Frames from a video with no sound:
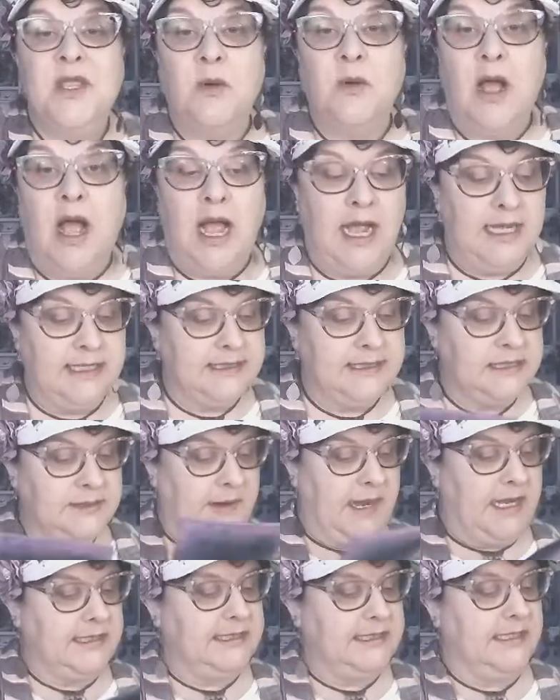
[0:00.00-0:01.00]
odd
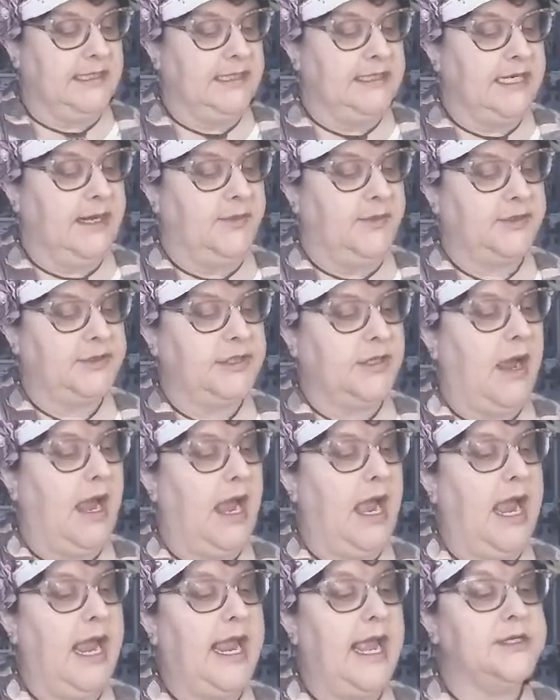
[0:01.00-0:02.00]
spots on the table. So
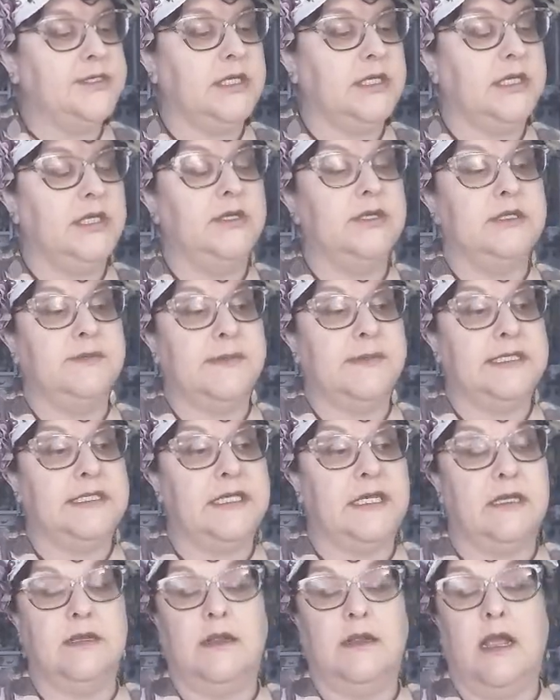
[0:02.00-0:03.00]
I actually use my
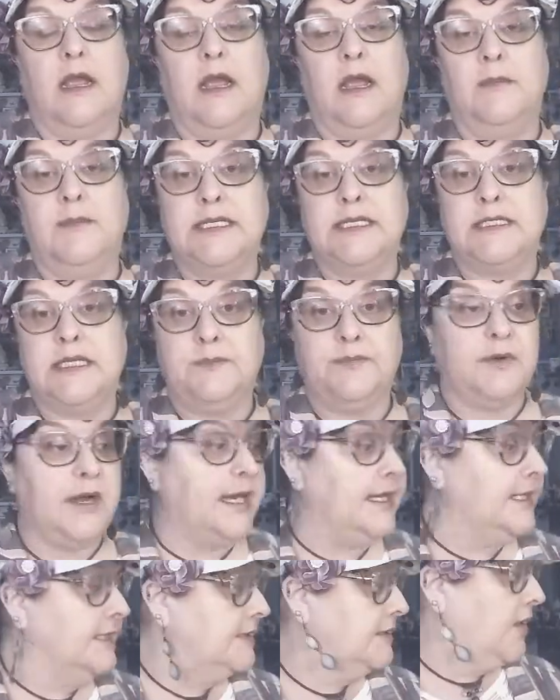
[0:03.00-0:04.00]

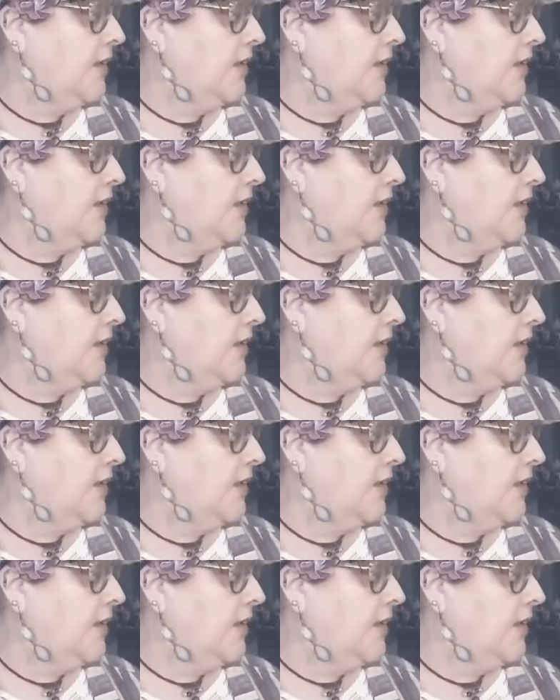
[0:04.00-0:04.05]
Stamparatus